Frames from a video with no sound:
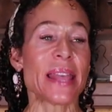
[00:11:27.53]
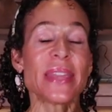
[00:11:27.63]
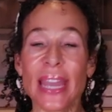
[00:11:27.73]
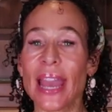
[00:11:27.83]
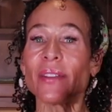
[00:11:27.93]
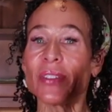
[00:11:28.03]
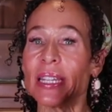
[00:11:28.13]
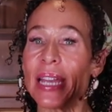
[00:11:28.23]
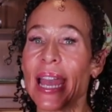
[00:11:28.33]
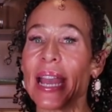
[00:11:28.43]
The
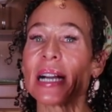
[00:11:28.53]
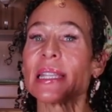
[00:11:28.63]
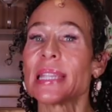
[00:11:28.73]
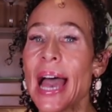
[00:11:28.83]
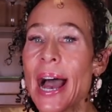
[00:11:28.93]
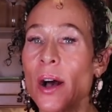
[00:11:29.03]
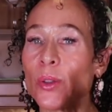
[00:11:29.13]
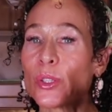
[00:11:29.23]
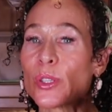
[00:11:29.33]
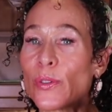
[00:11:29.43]
FDA
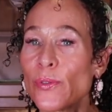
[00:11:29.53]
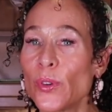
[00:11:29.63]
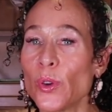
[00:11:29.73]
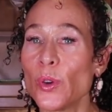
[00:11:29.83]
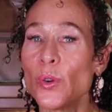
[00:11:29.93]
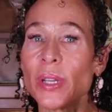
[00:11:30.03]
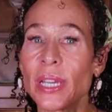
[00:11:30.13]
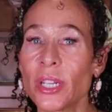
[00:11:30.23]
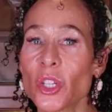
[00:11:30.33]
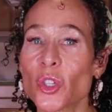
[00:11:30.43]
allows the food
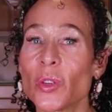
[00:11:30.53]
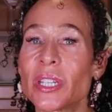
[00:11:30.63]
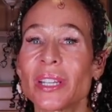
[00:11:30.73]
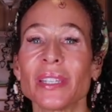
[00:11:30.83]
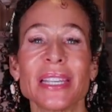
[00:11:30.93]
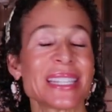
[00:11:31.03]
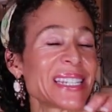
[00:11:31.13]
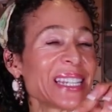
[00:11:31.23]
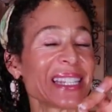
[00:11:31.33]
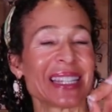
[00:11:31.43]
industry to list